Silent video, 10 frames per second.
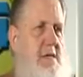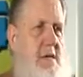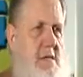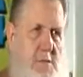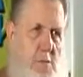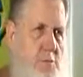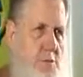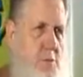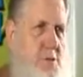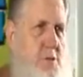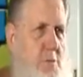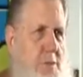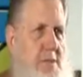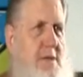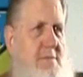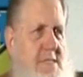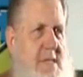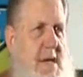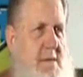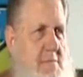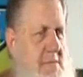I said, well, so what's your opinion of Islam?